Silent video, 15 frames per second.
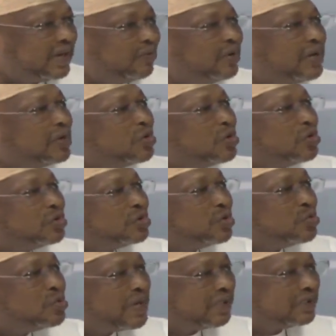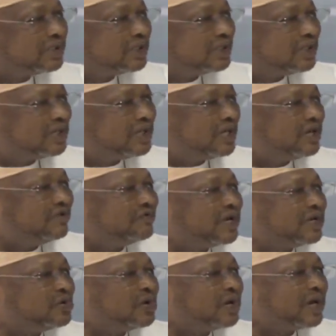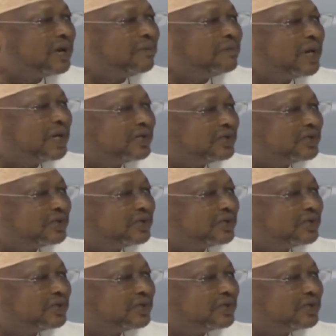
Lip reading: will go to waste if I don't come back